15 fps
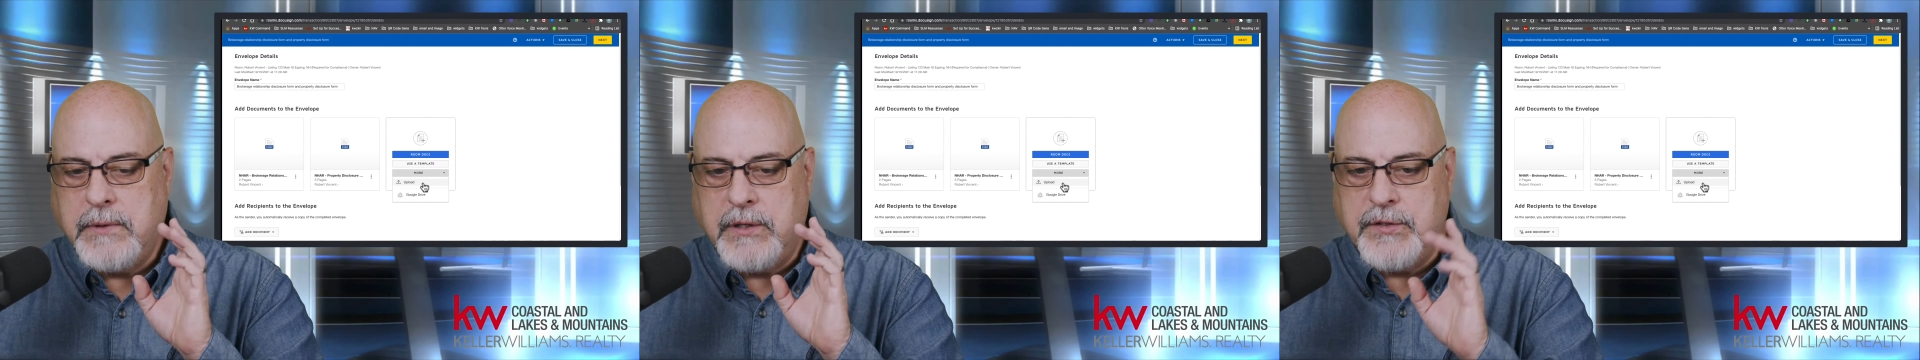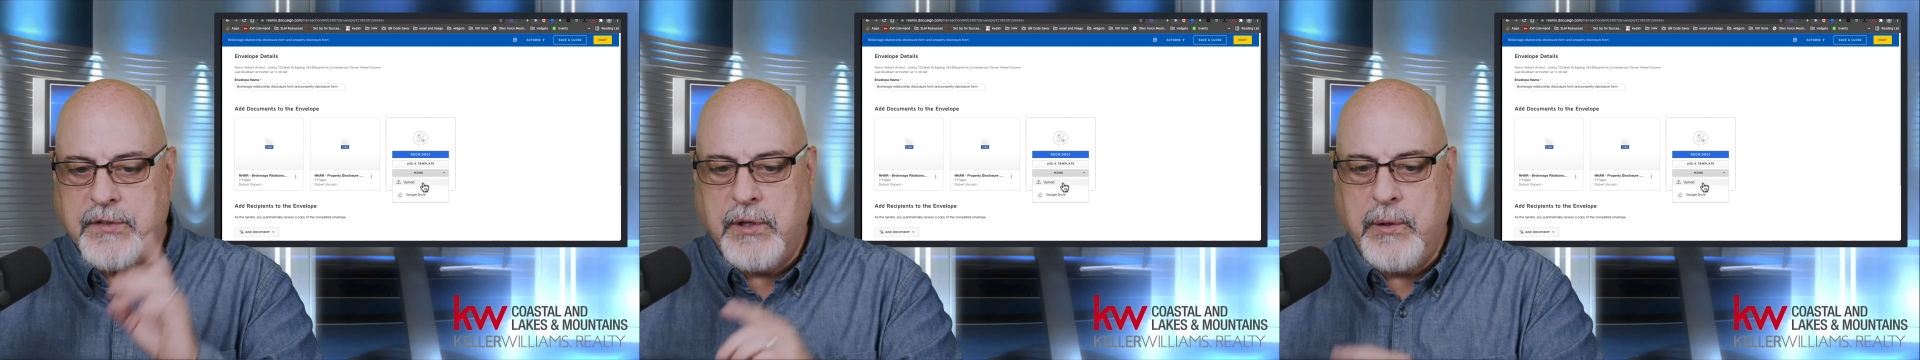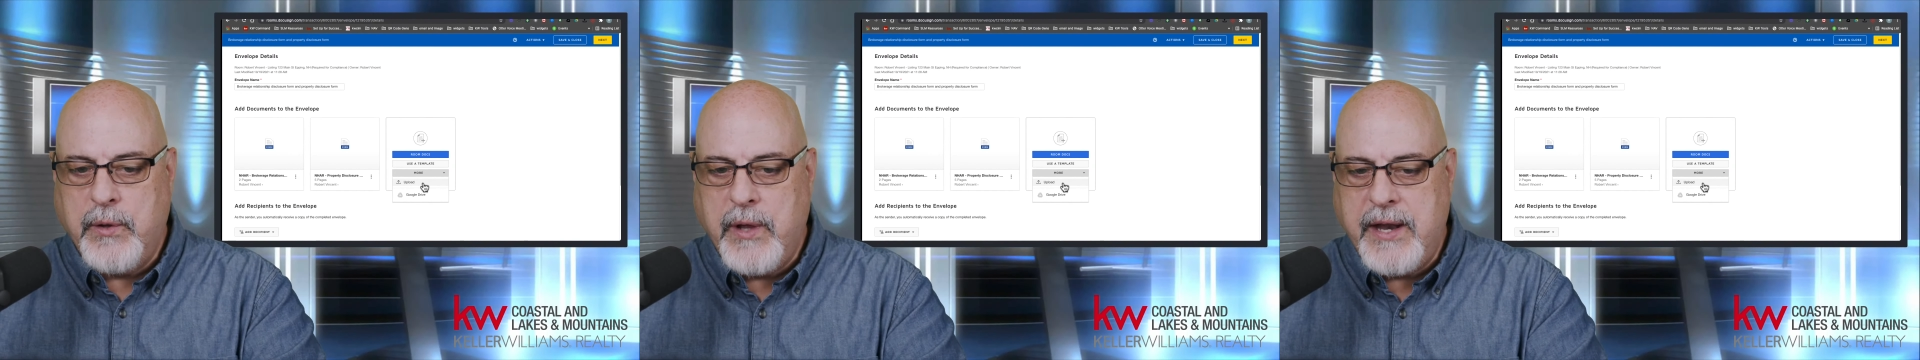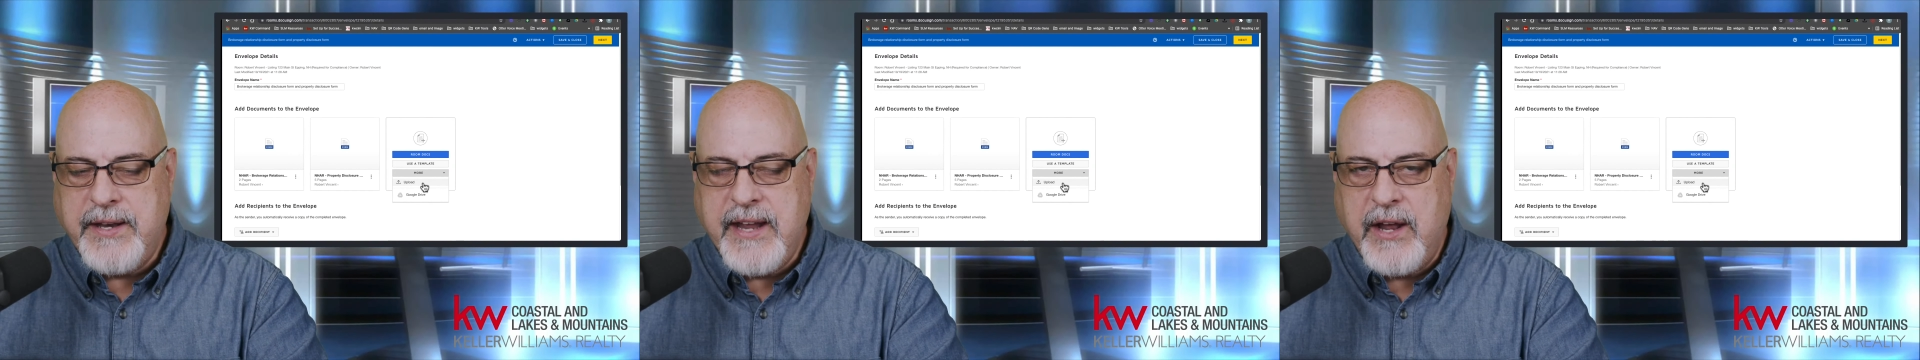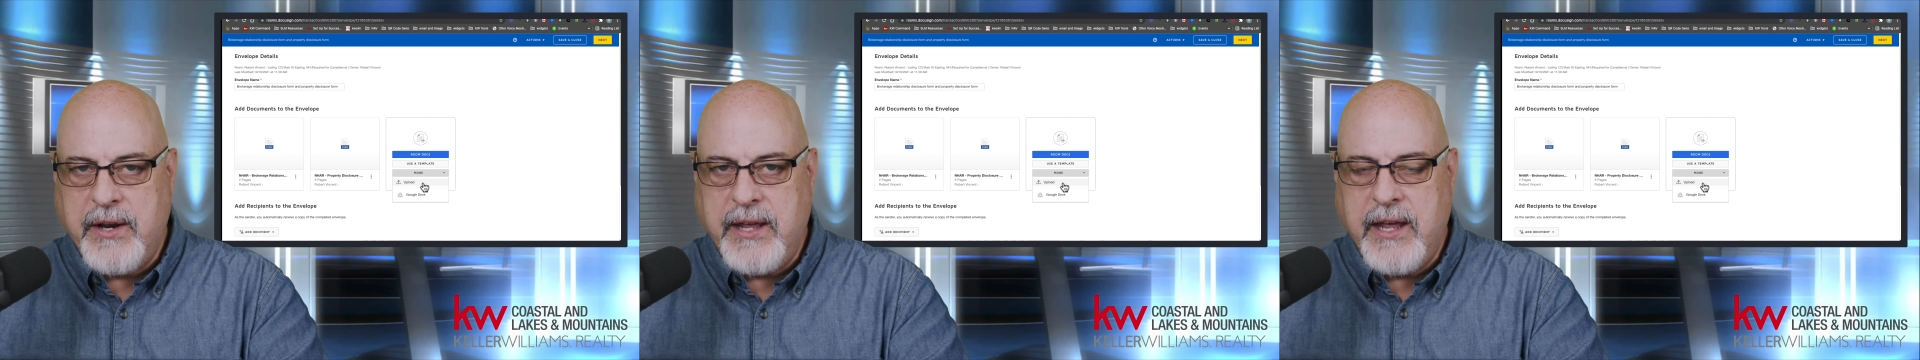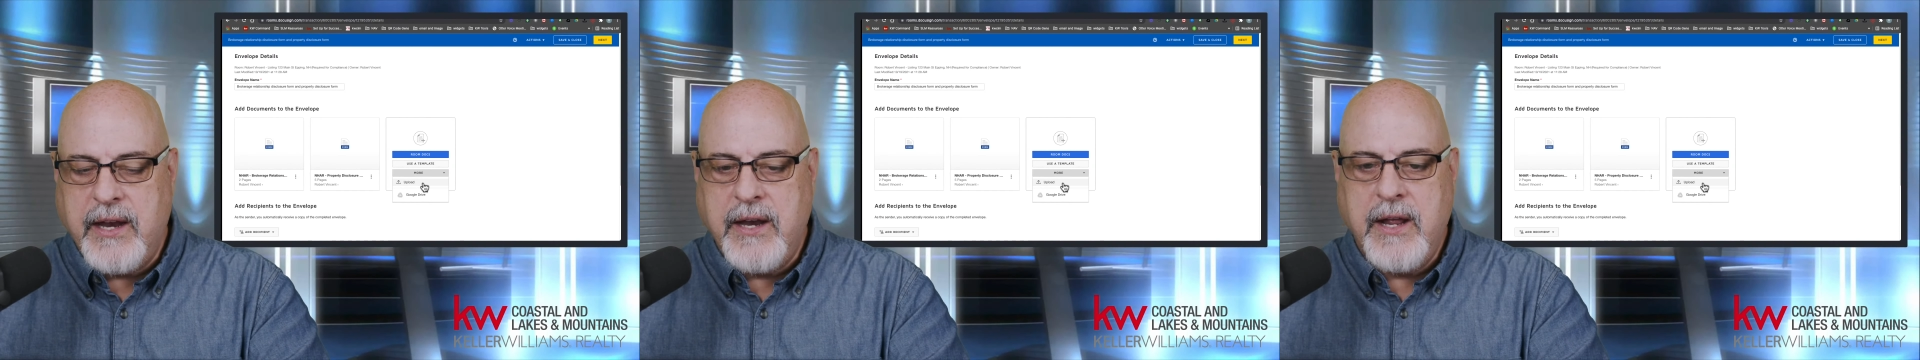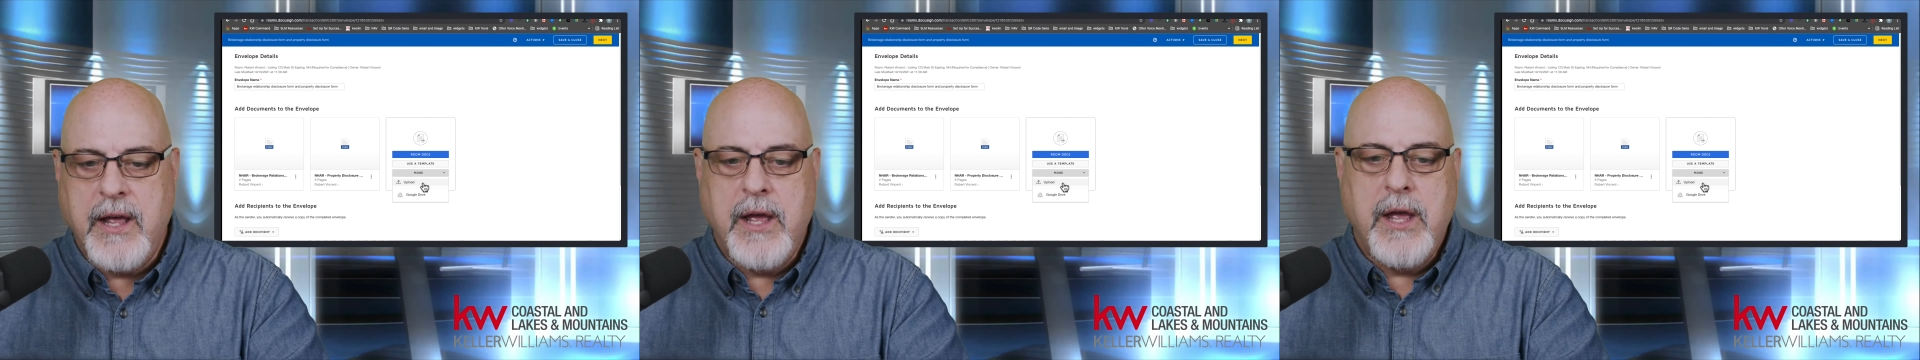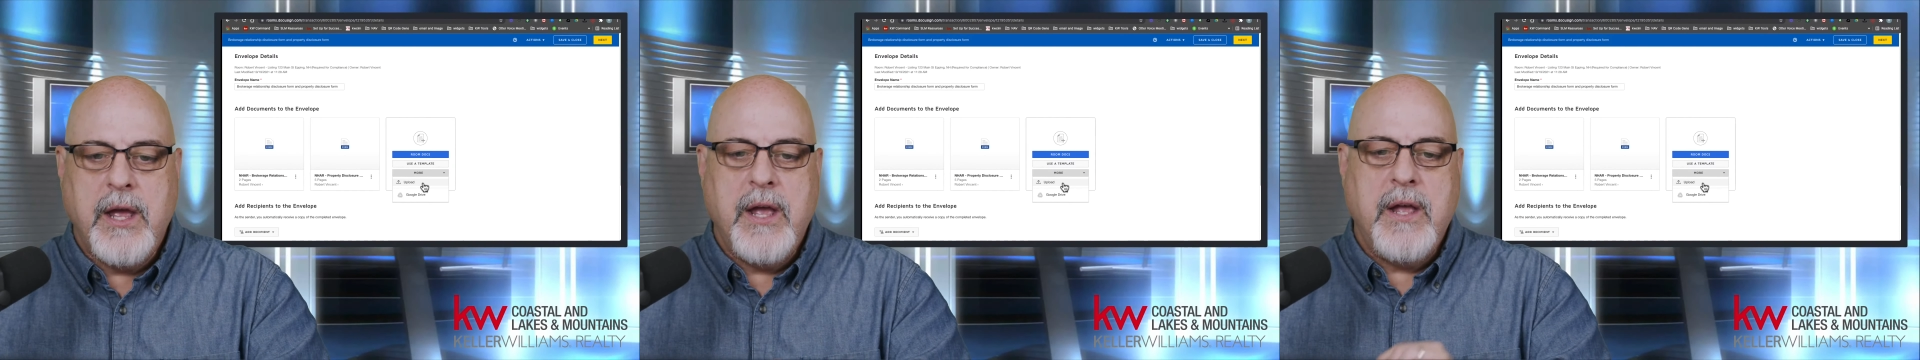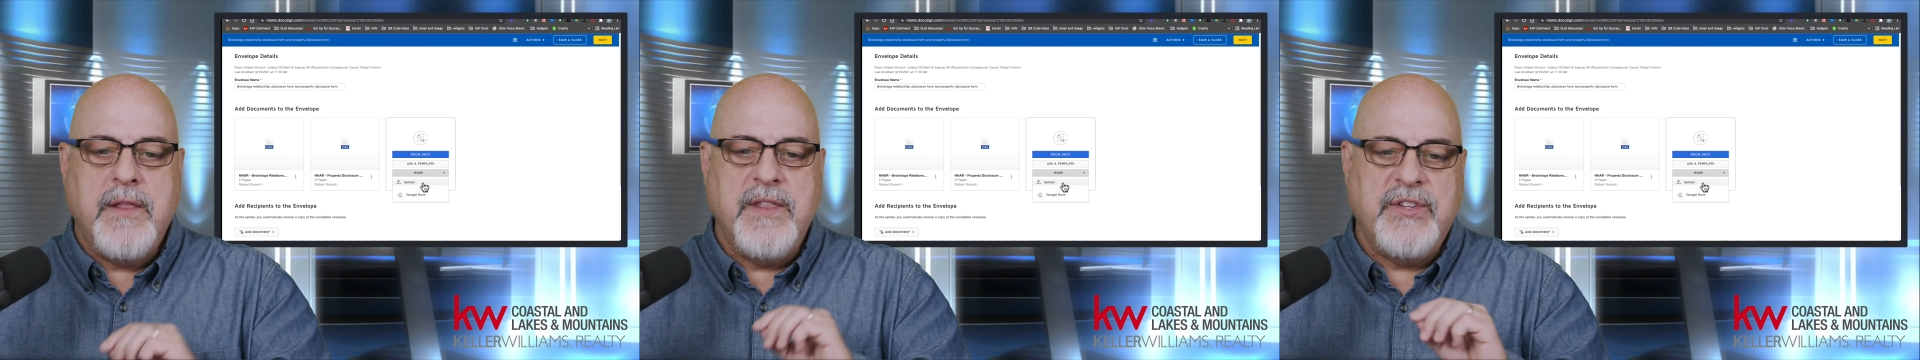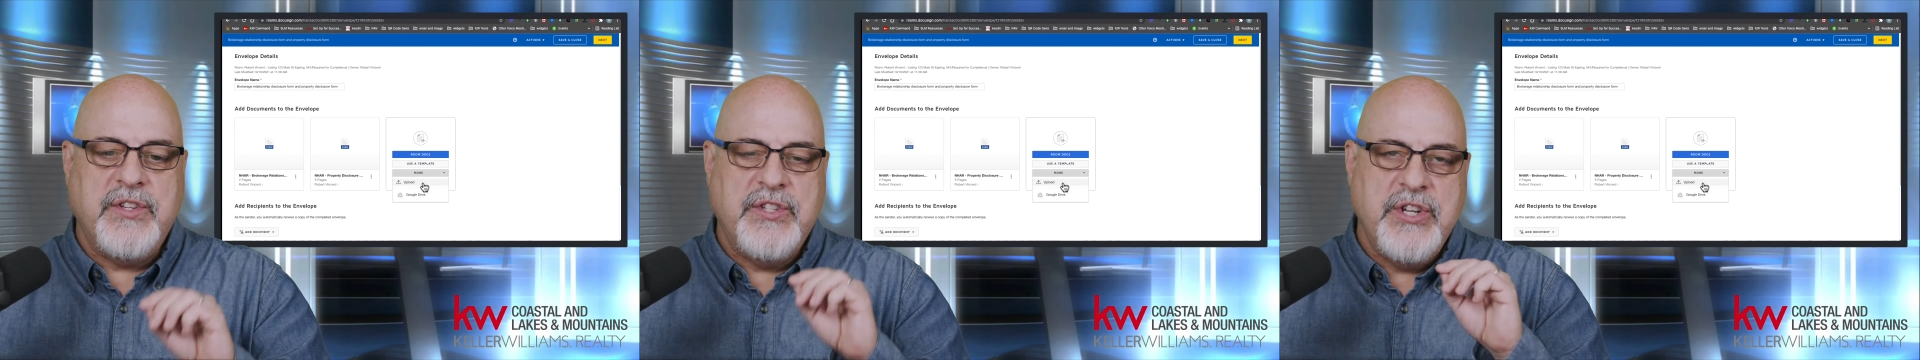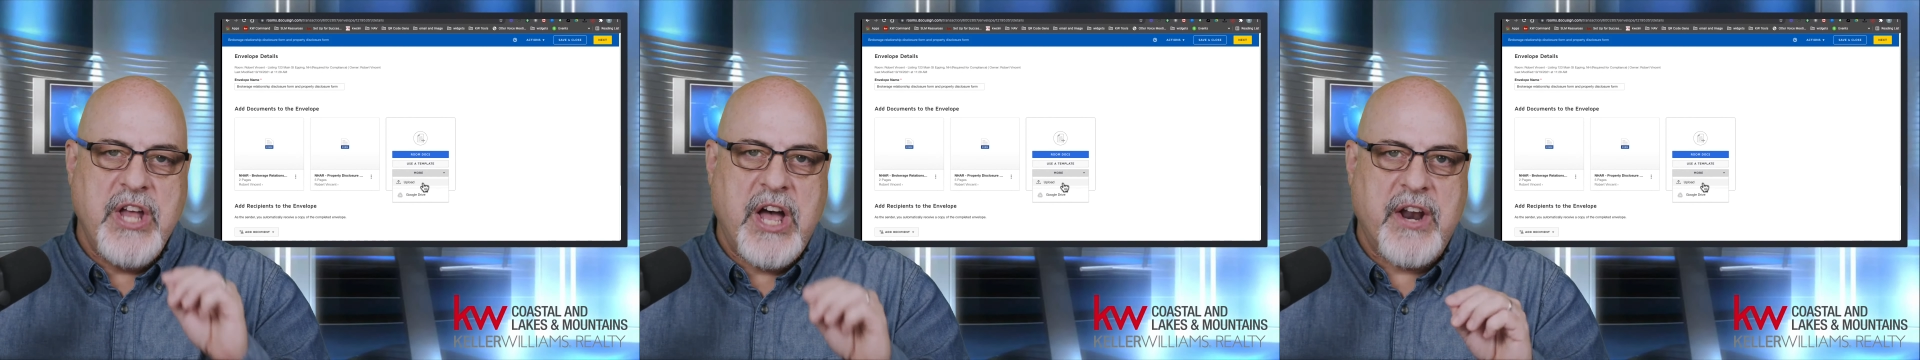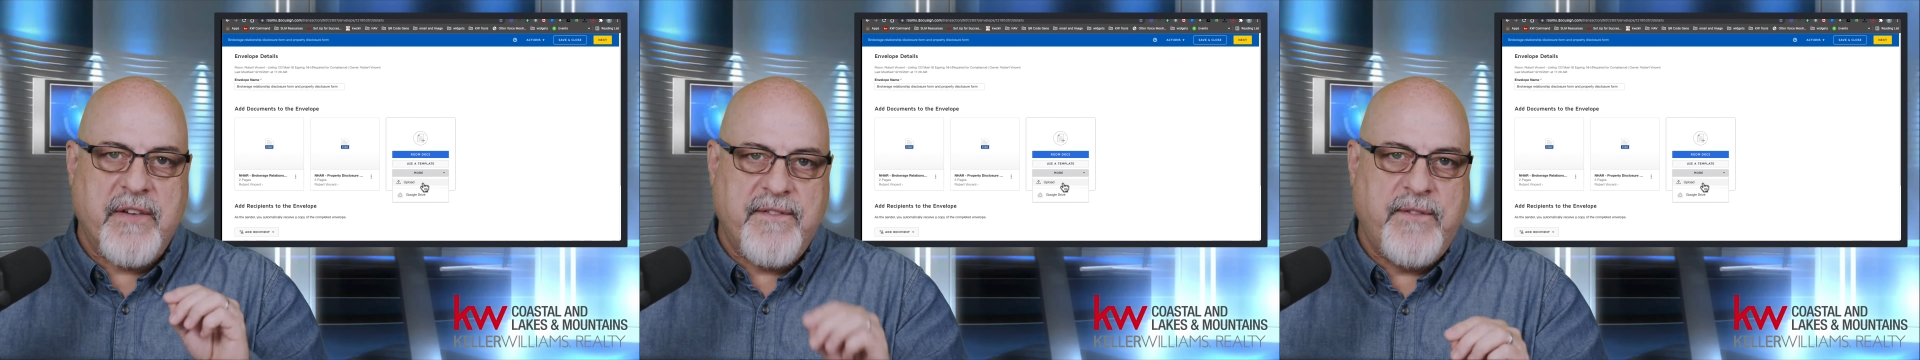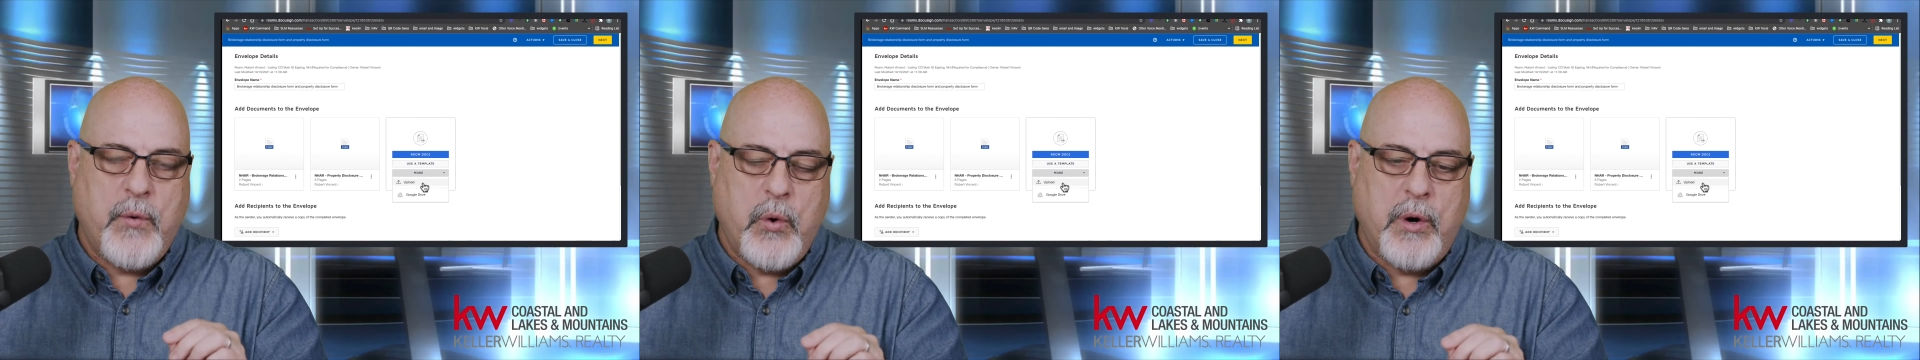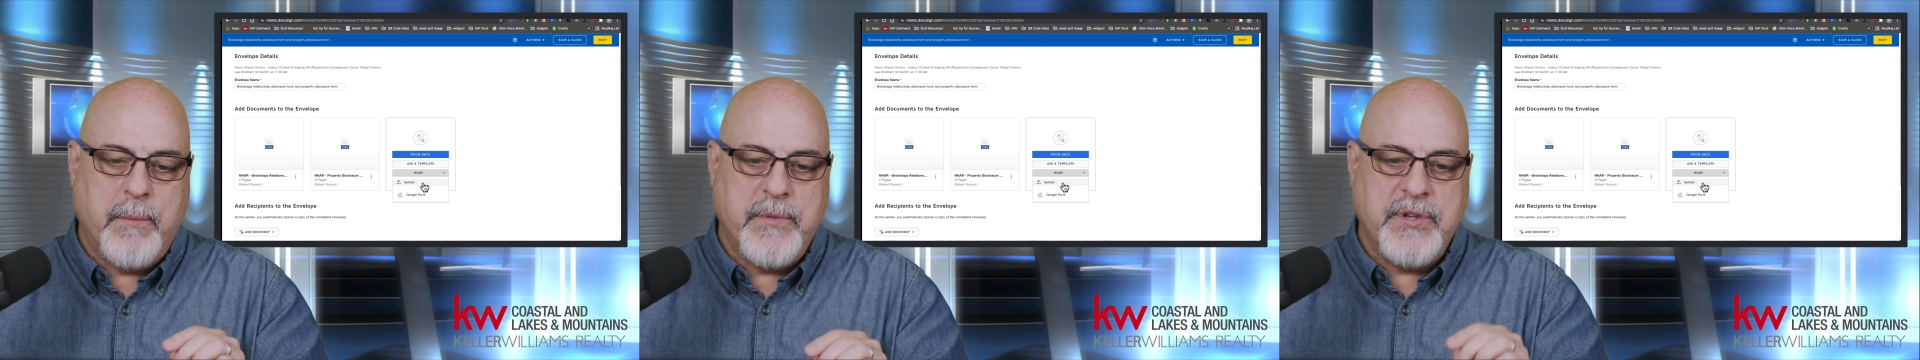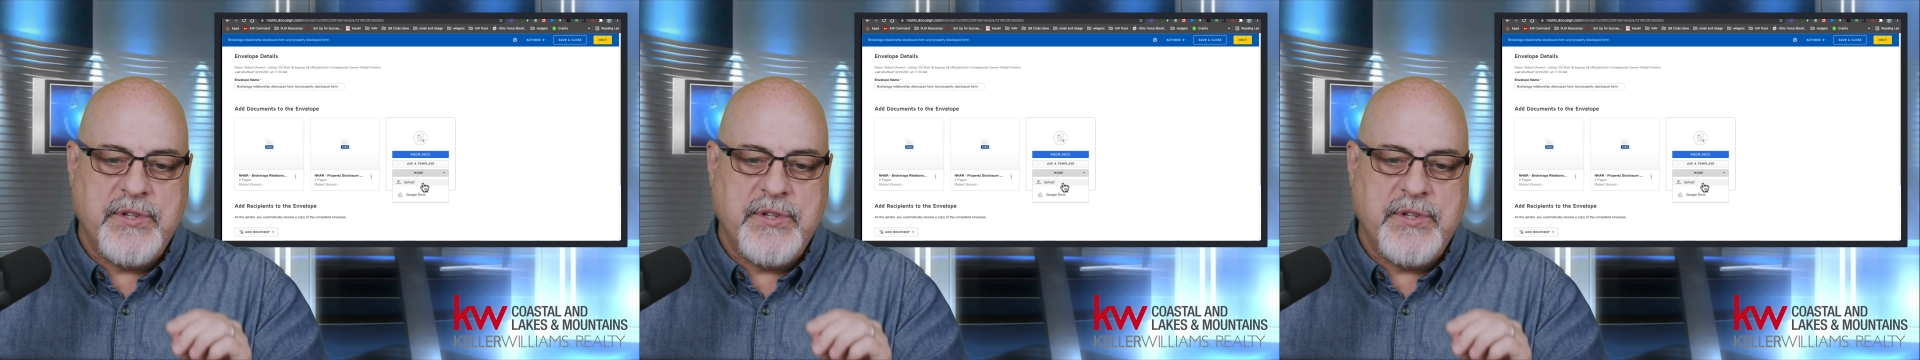I'll slow that down again. This is not a form.